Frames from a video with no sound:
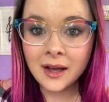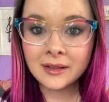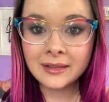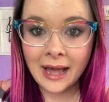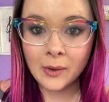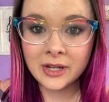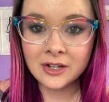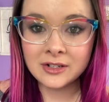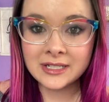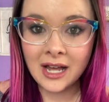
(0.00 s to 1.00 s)
allowing
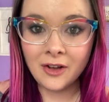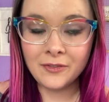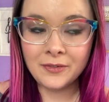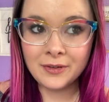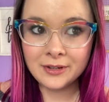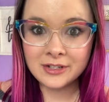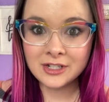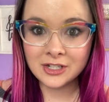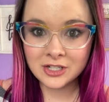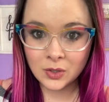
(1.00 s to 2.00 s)
yourself
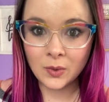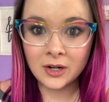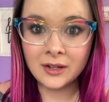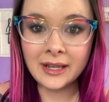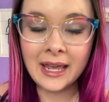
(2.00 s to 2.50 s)
to squirrel.